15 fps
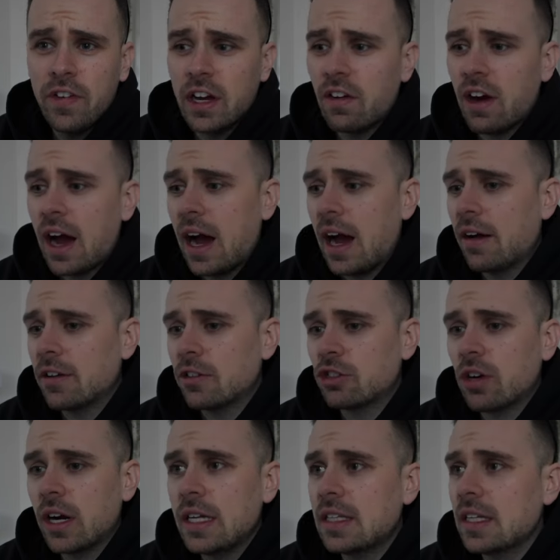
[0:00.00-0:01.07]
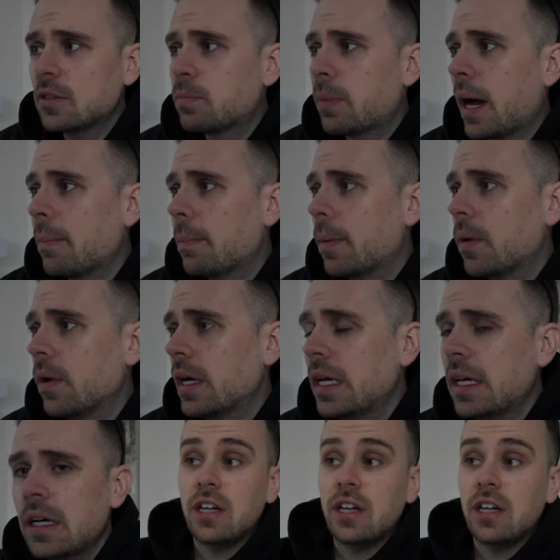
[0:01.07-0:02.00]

figure out how to trade this bad boy.